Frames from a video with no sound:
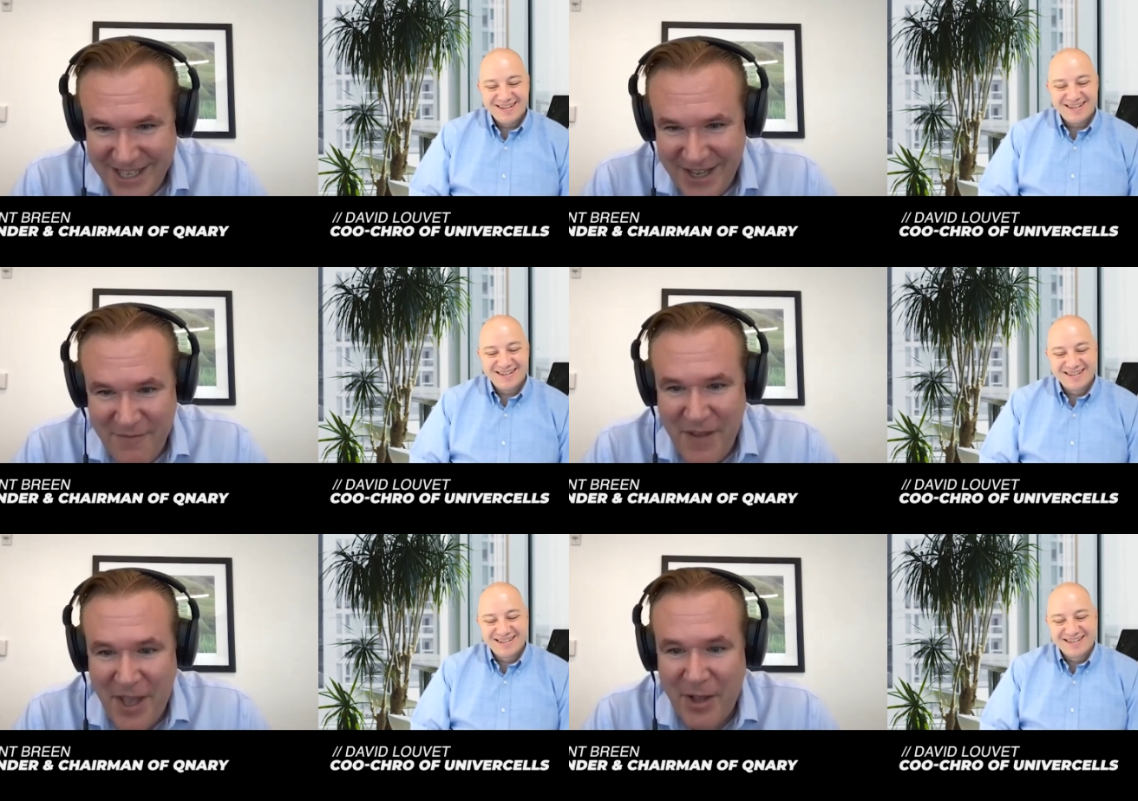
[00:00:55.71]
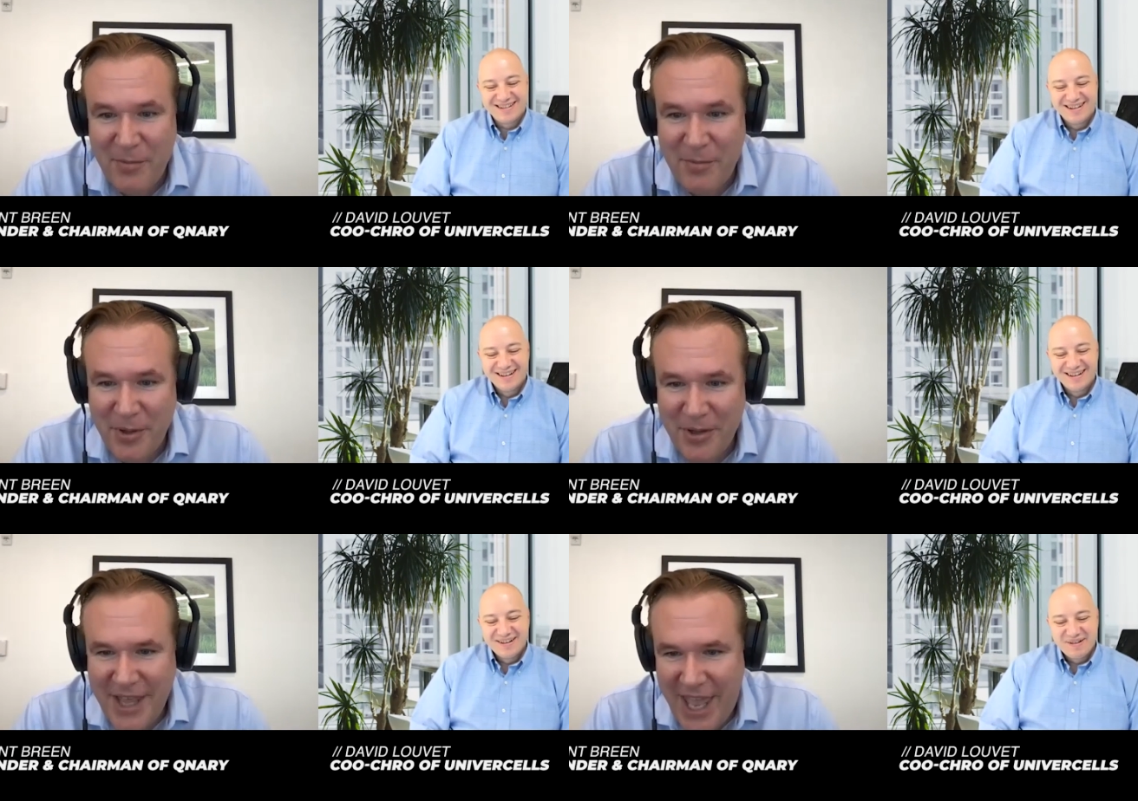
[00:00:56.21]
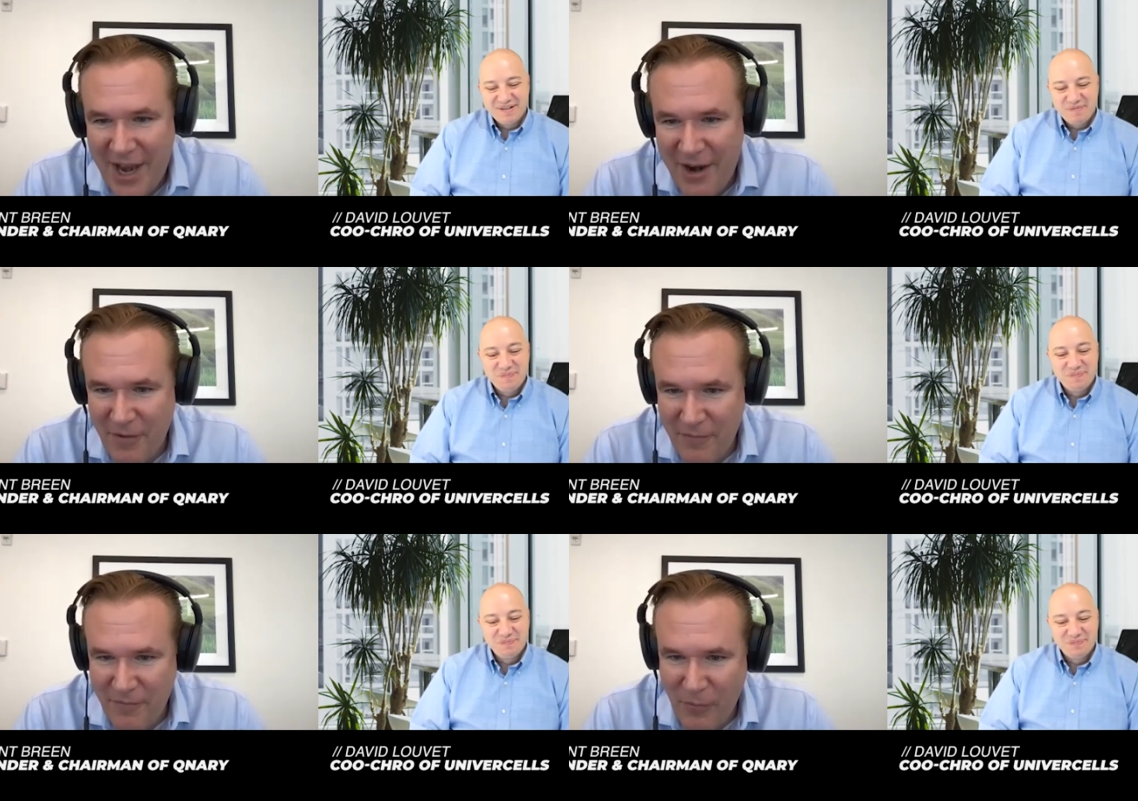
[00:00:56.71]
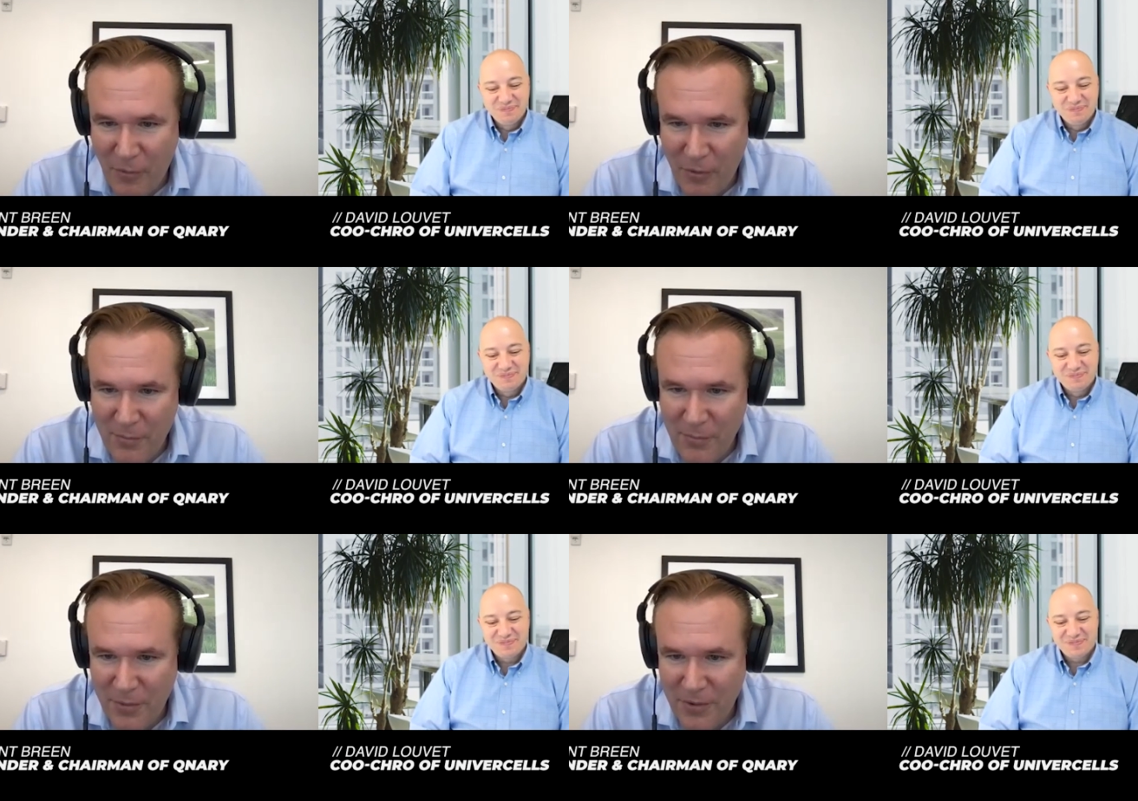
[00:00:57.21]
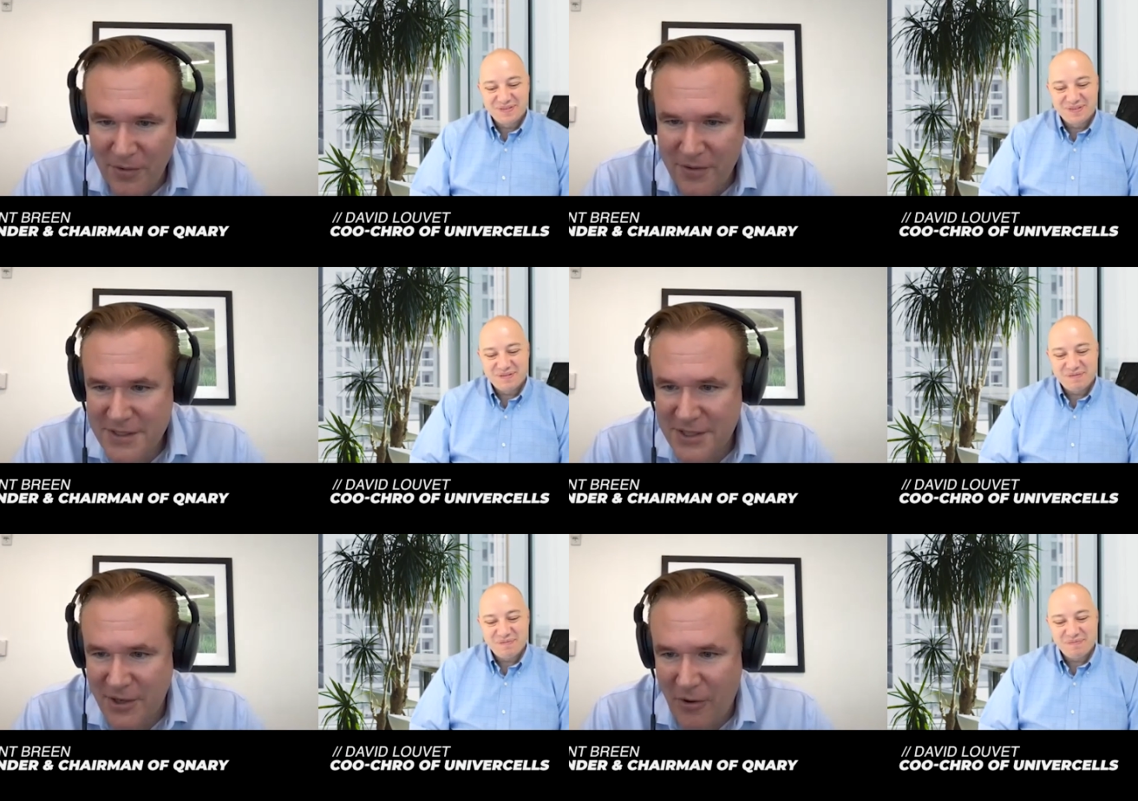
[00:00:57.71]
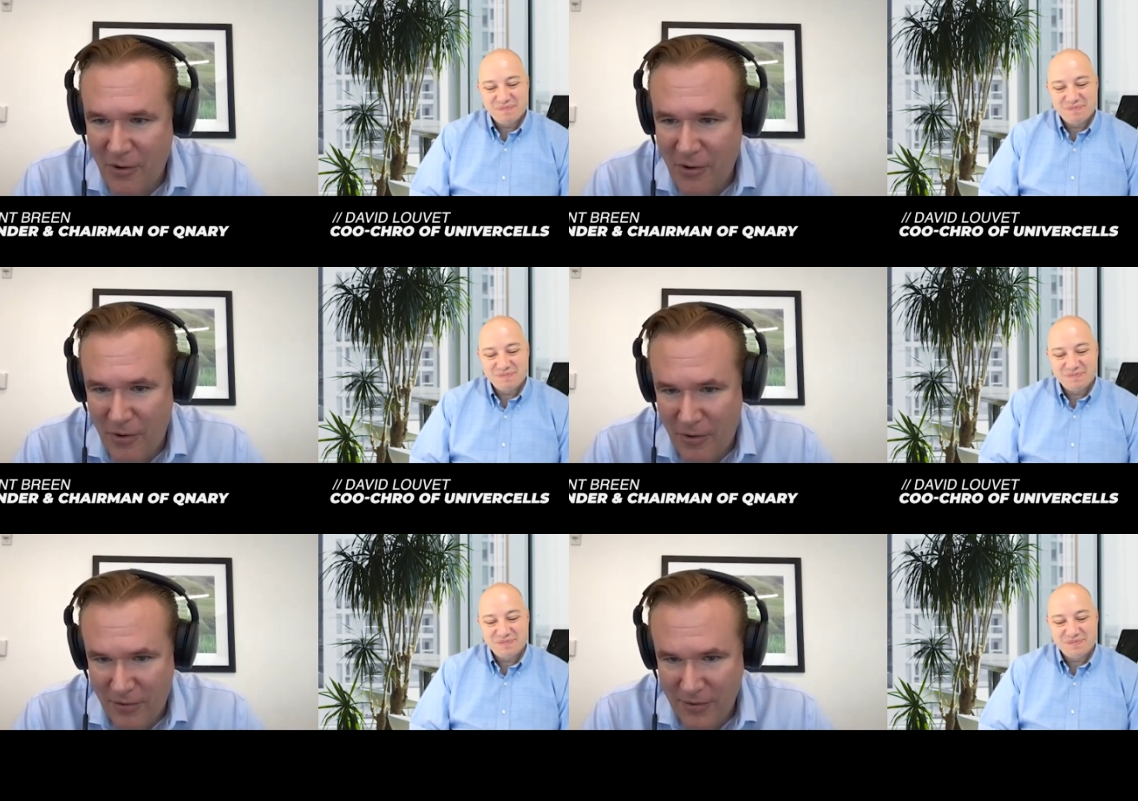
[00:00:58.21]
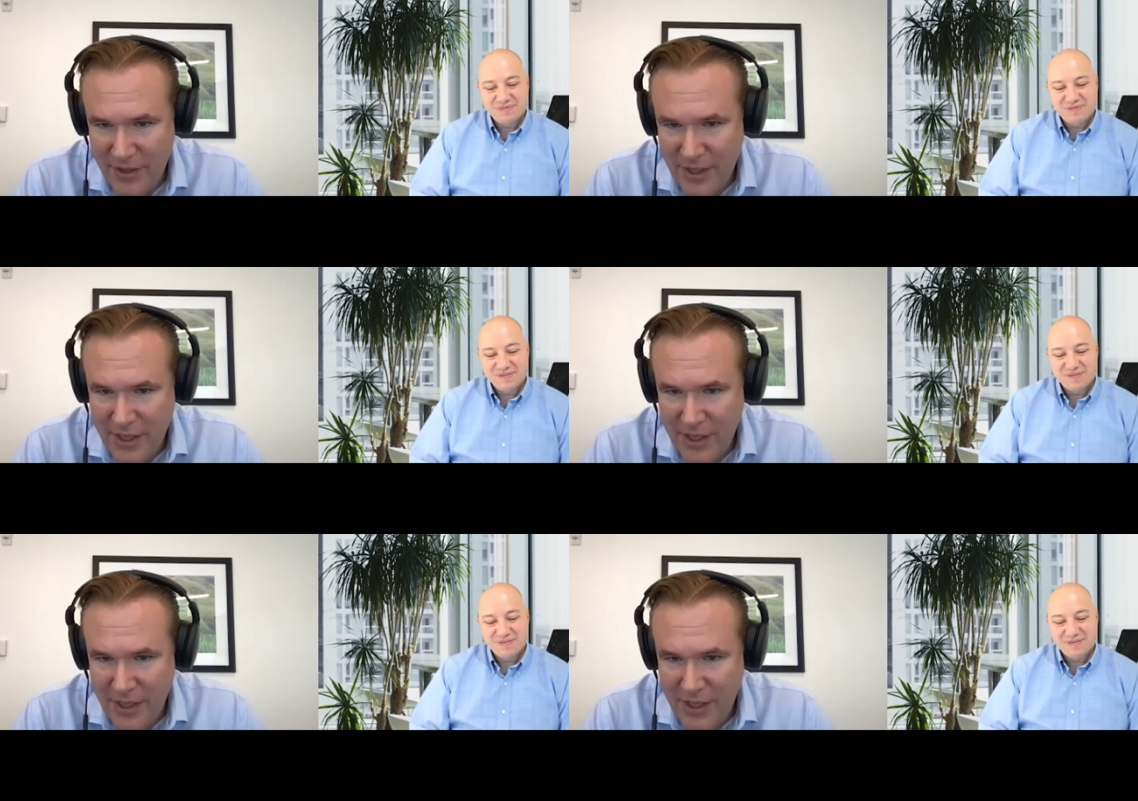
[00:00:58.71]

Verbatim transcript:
Speaker 1: available and affordable to all.